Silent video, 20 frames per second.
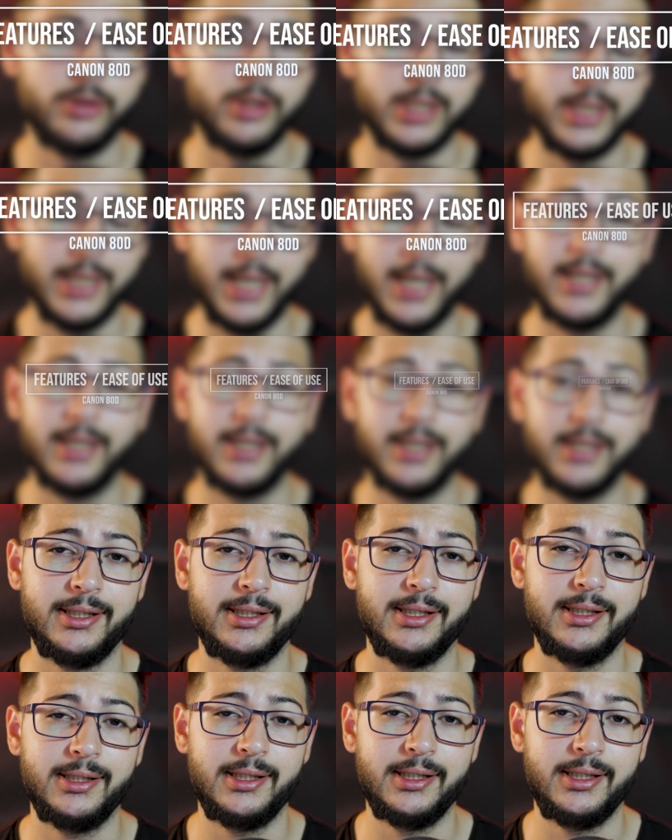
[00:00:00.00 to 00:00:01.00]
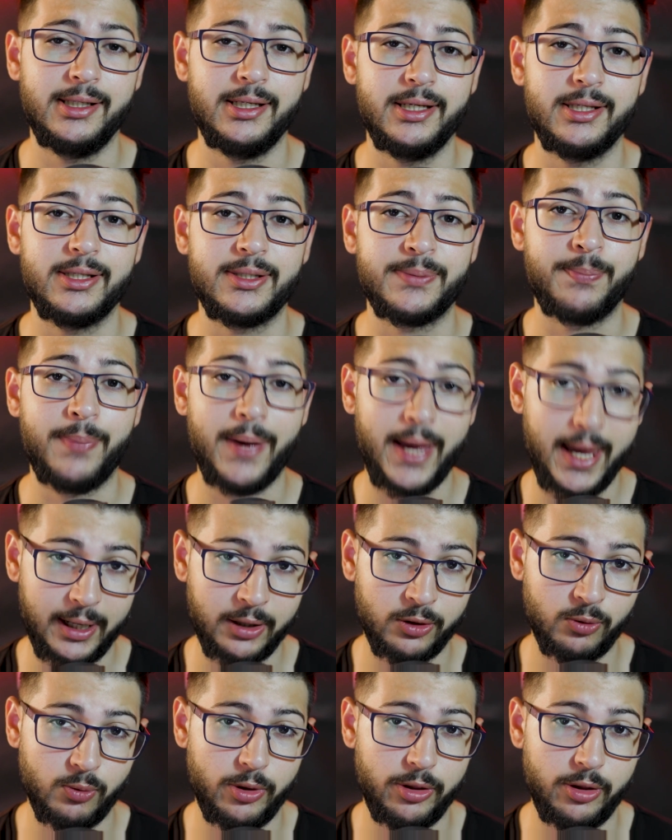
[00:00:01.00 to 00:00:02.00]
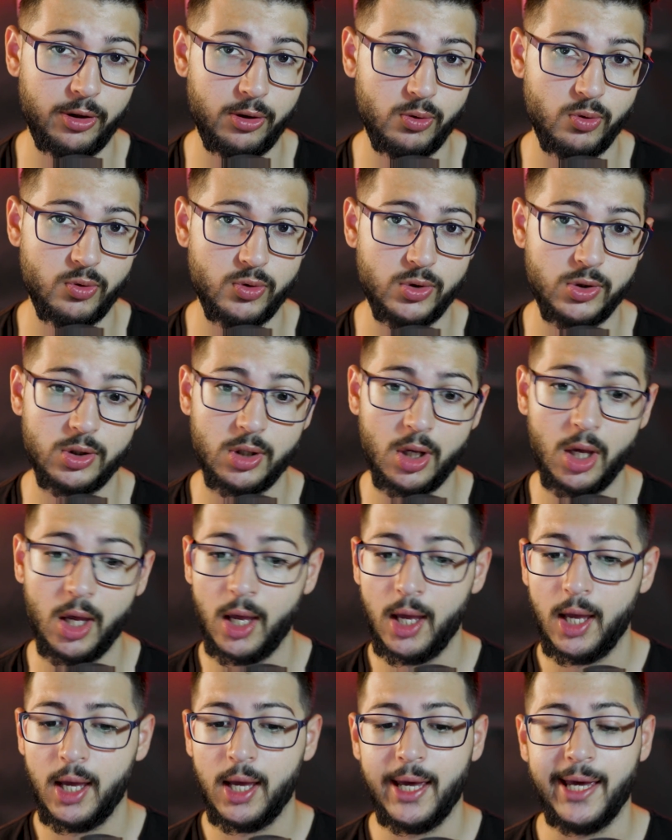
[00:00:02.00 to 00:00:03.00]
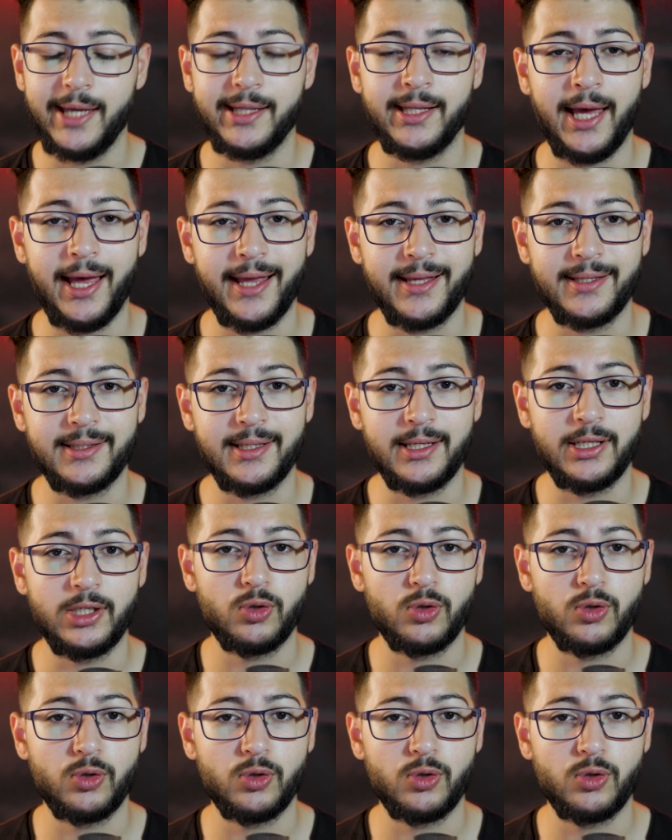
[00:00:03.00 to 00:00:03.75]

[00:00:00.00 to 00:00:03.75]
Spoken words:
The Canon 80D is packed with those. It has a